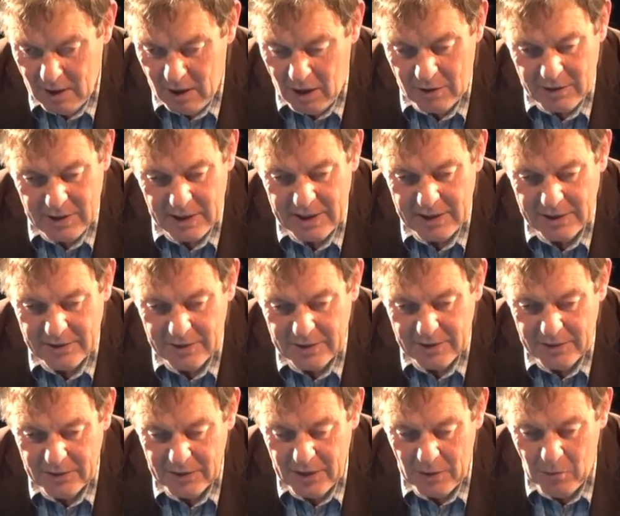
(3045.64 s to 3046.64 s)
about. Okay,
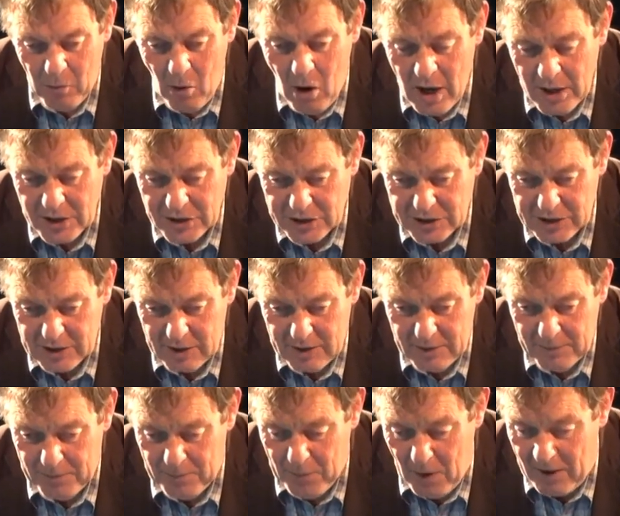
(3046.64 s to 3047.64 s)
the worst
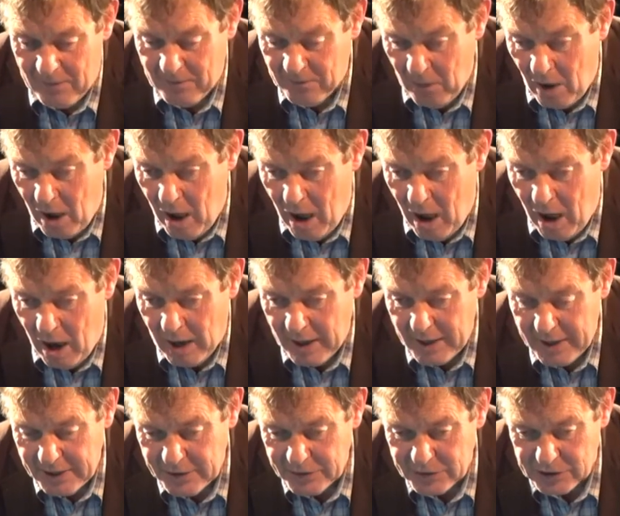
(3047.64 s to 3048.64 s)
by far
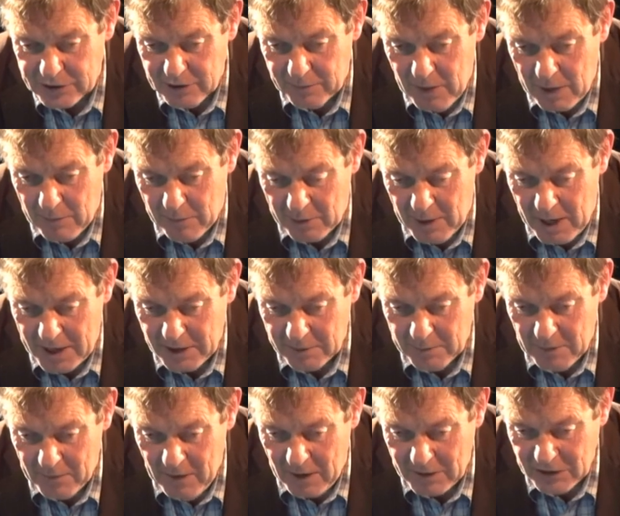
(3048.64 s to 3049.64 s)
is the
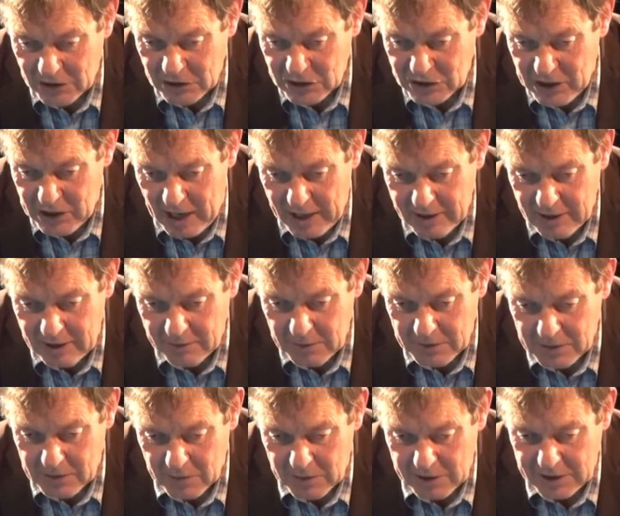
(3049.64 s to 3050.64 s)
memorandum of understanding
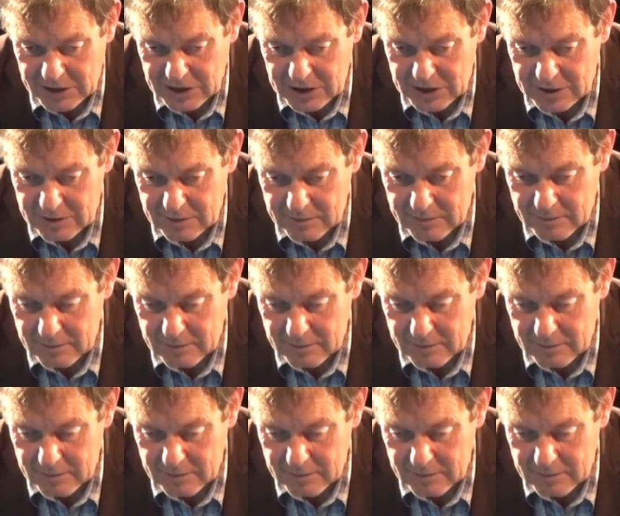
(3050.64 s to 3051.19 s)
with Greece.